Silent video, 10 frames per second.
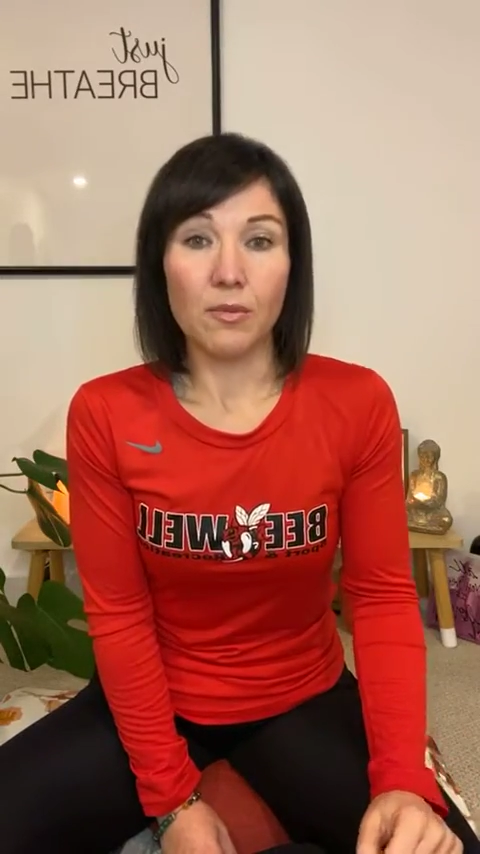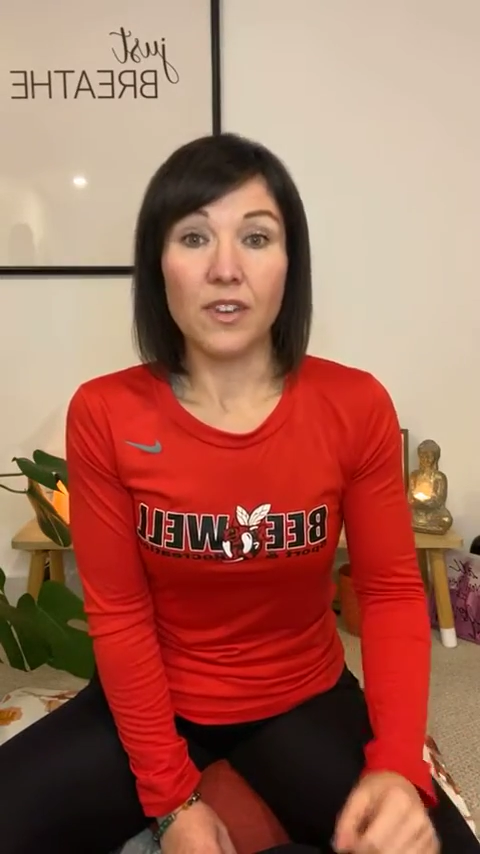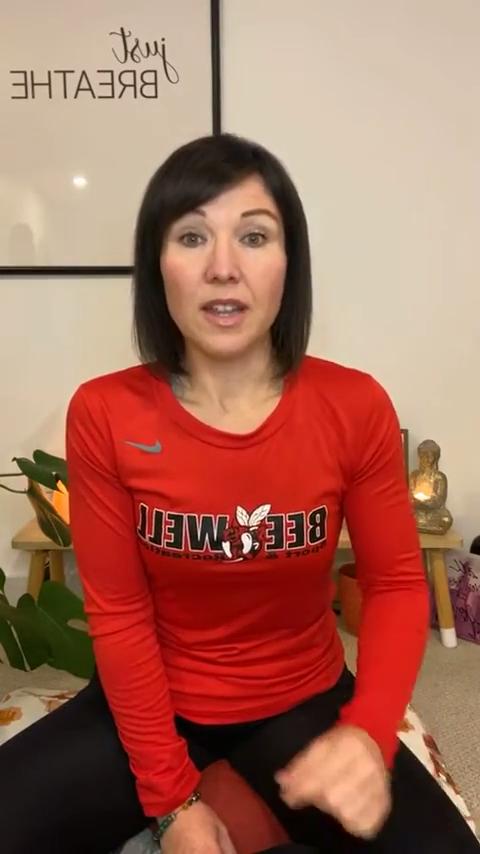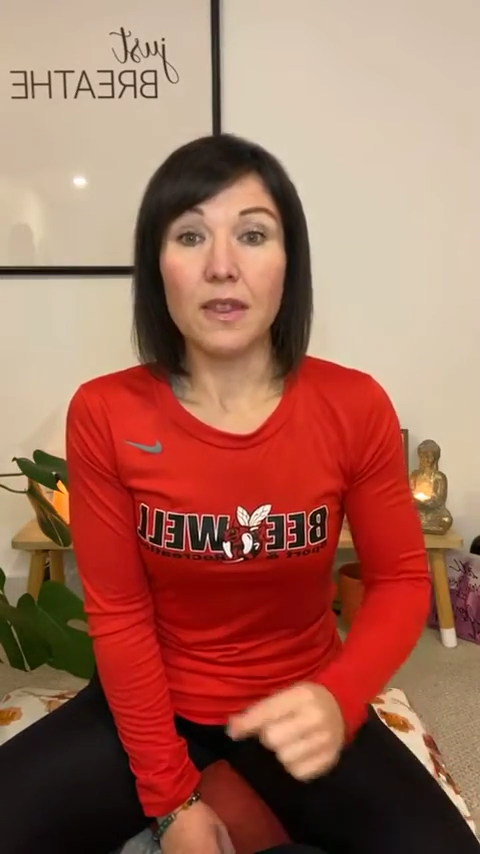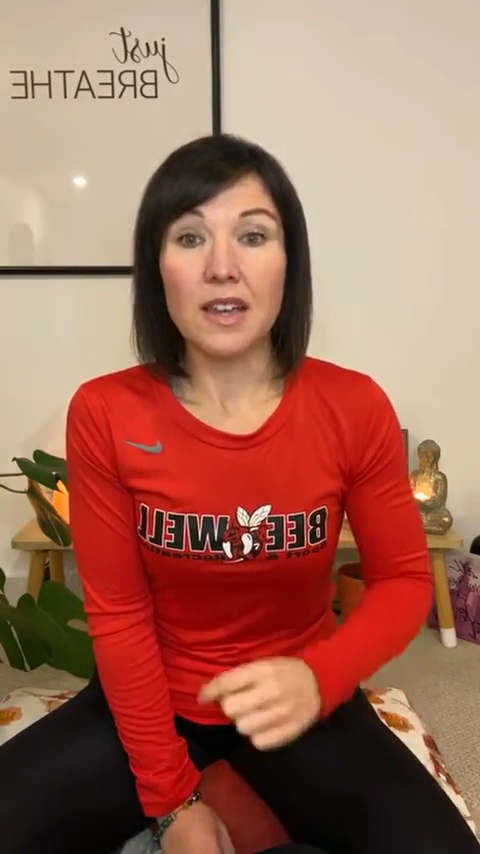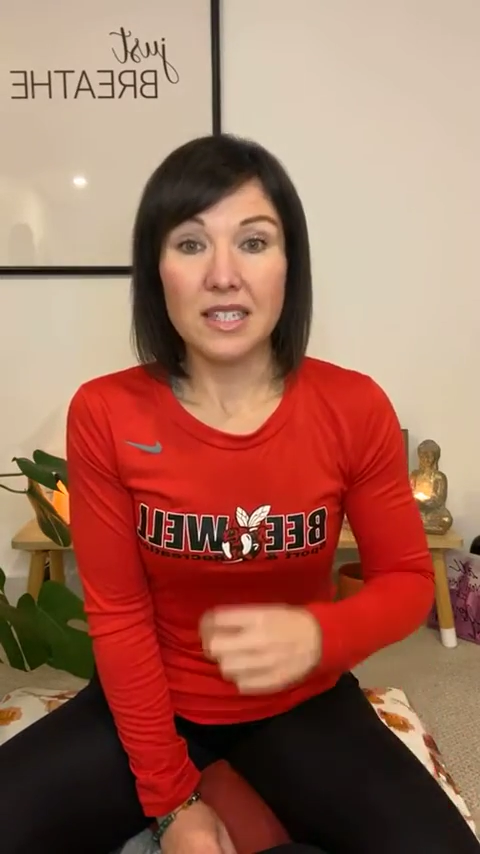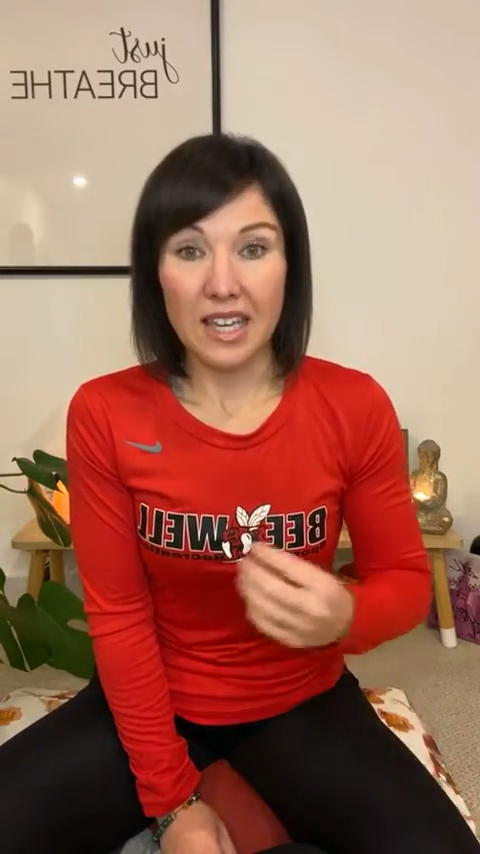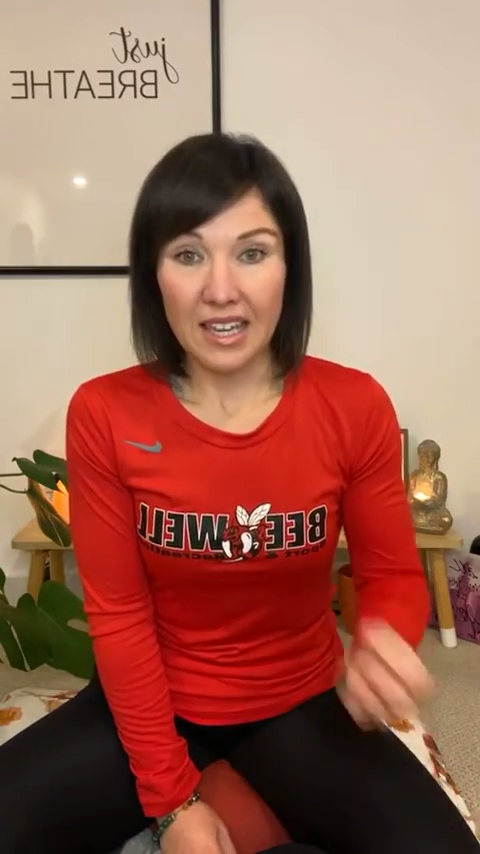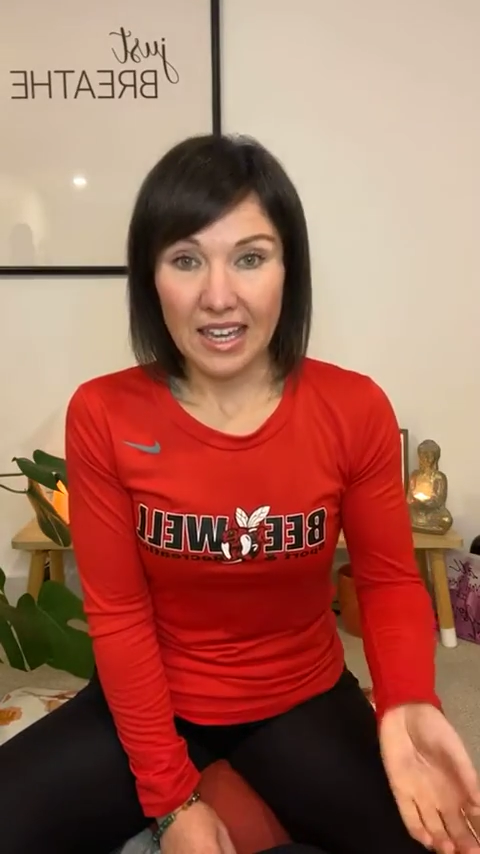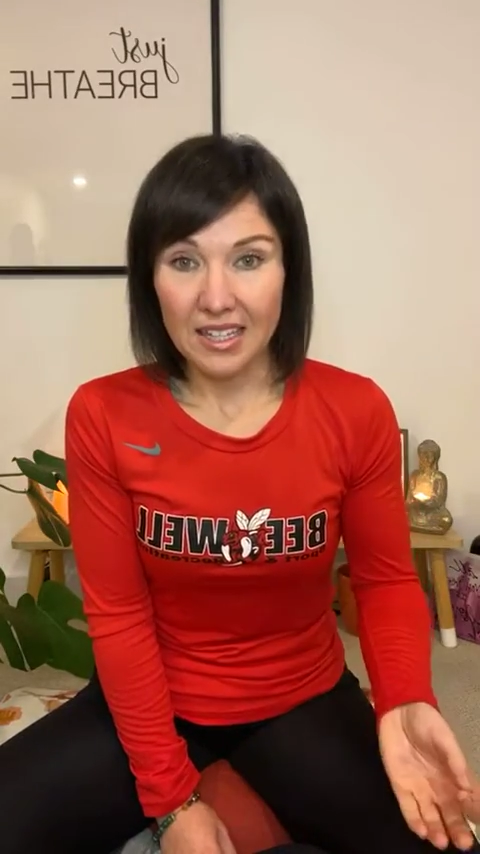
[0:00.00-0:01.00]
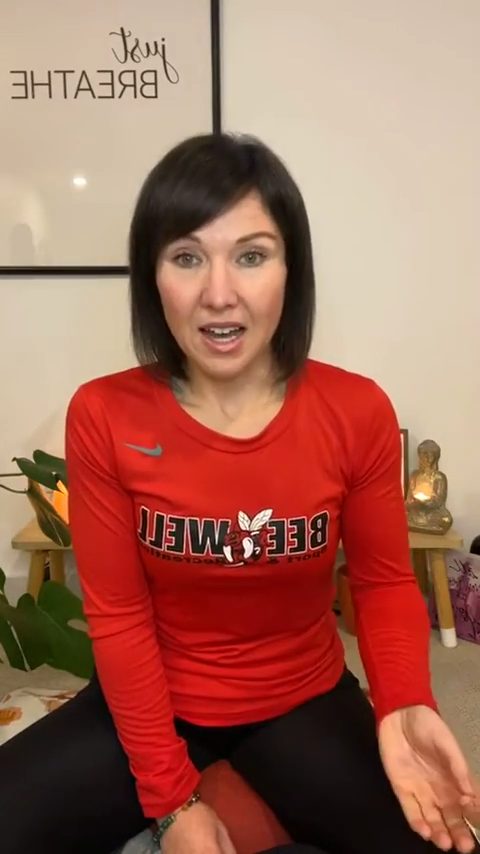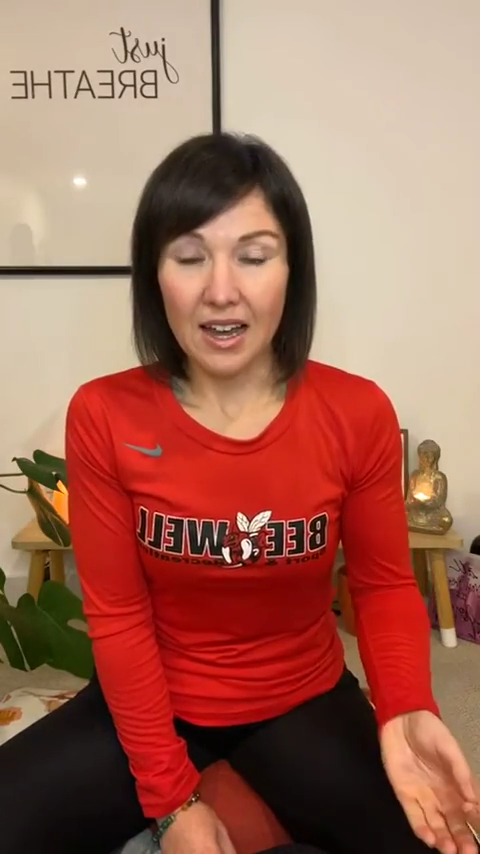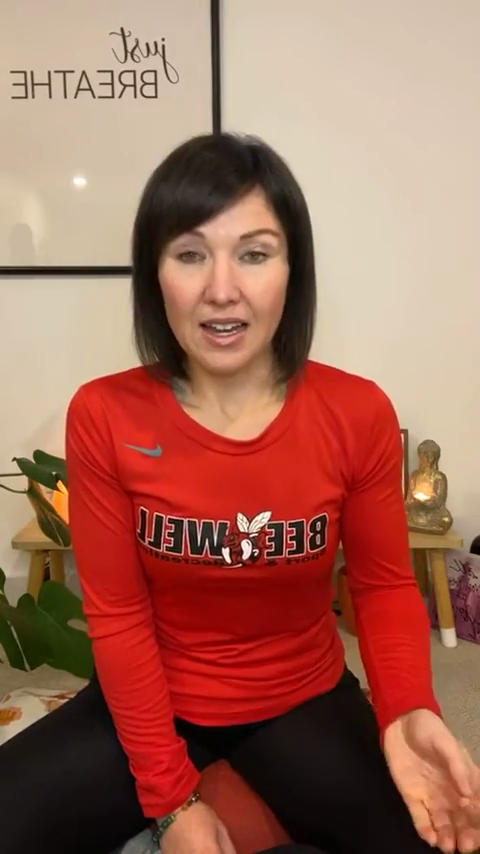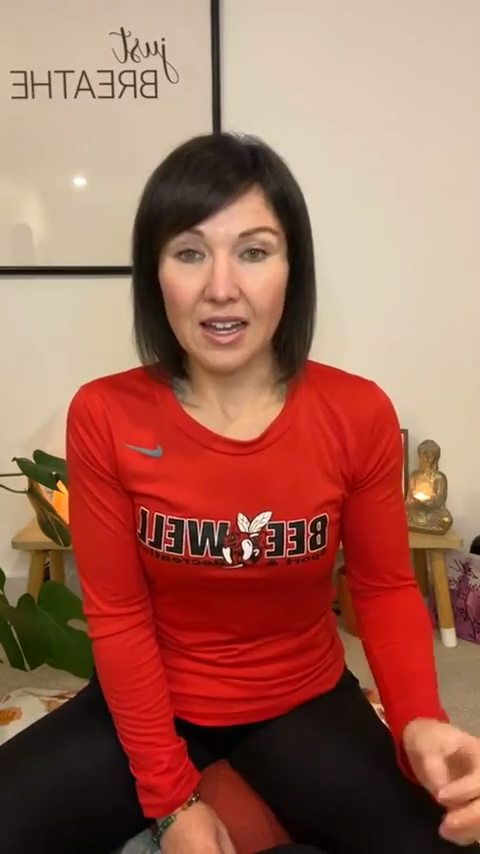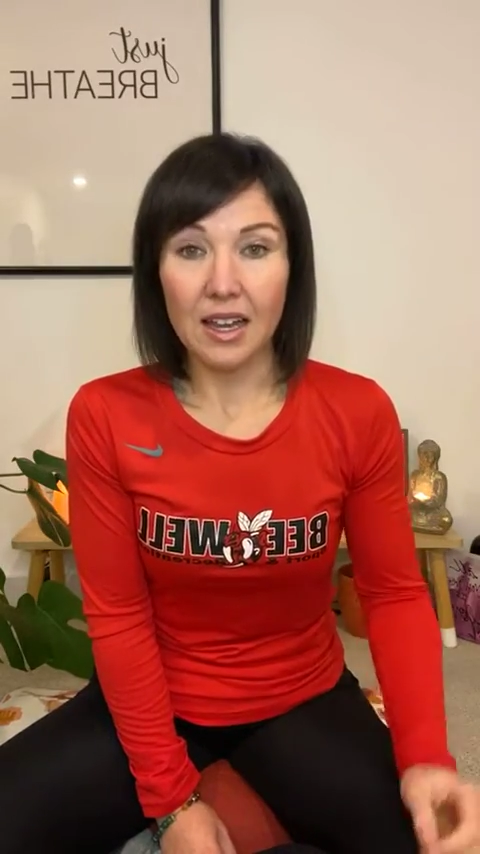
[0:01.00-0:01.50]
feeling things like
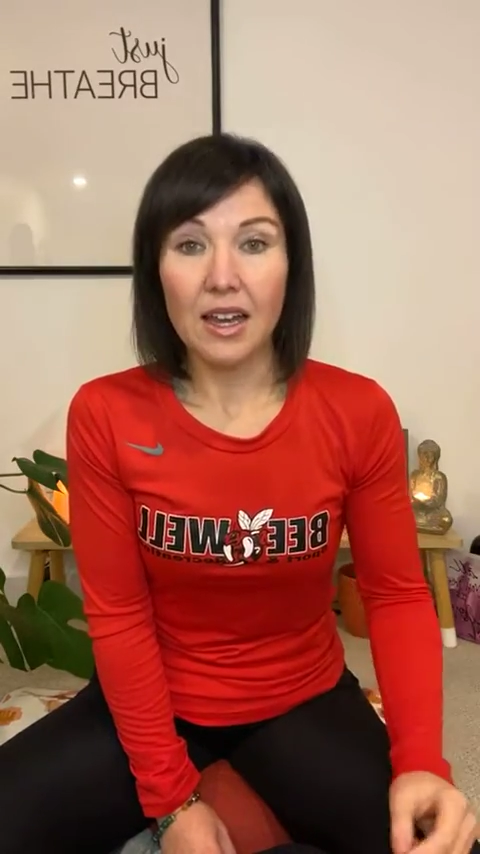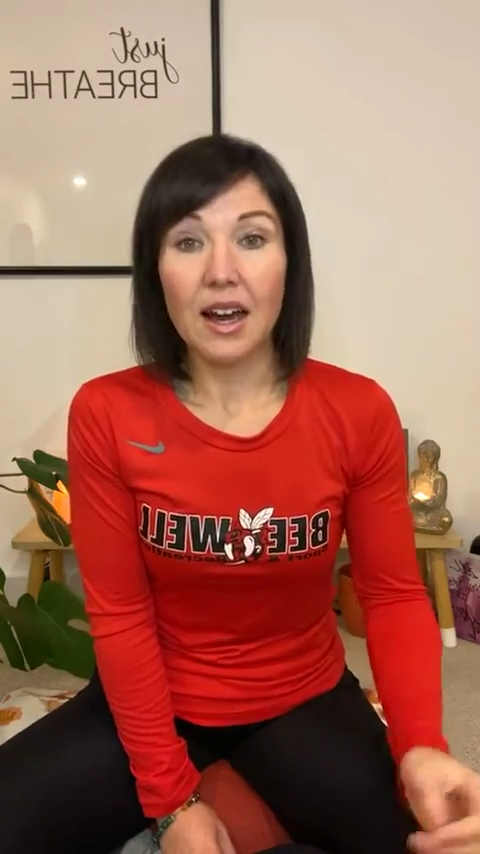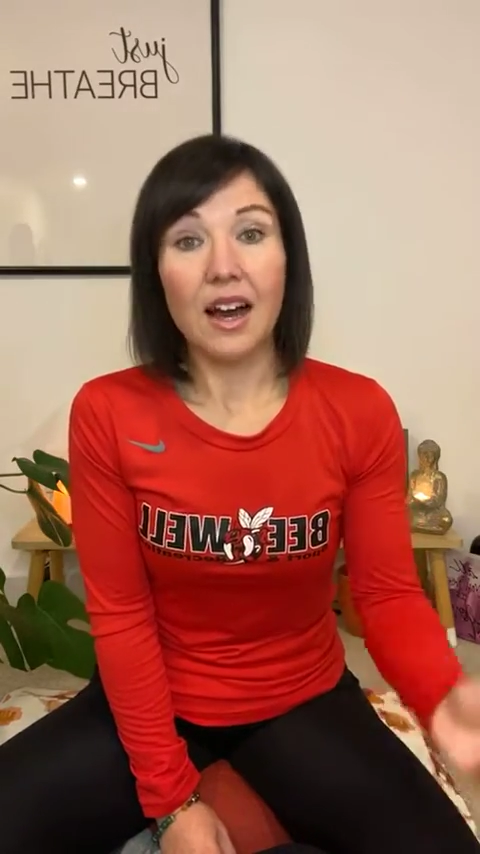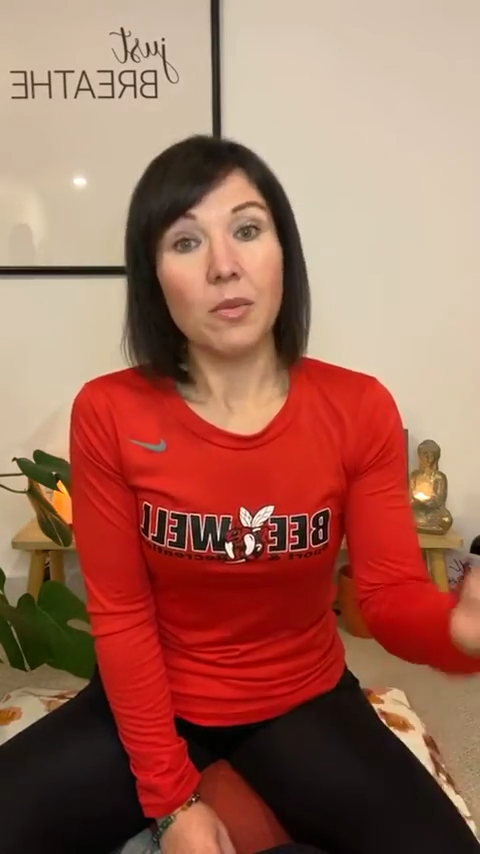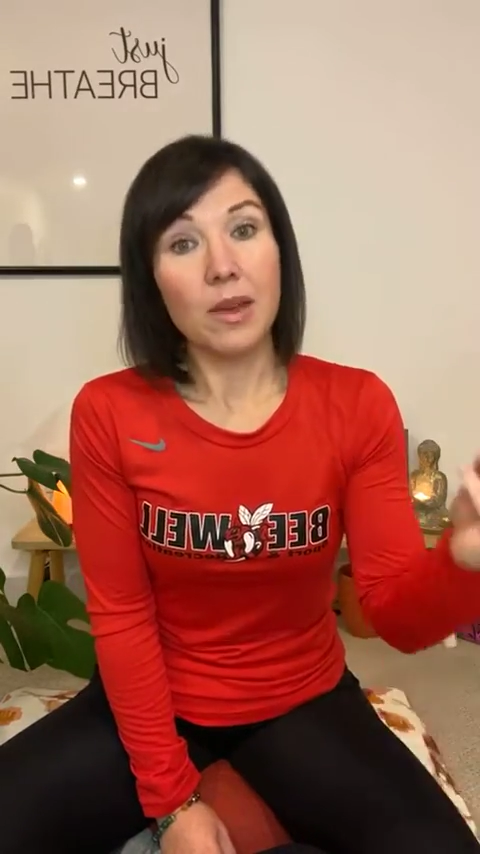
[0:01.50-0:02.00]
anxiety um,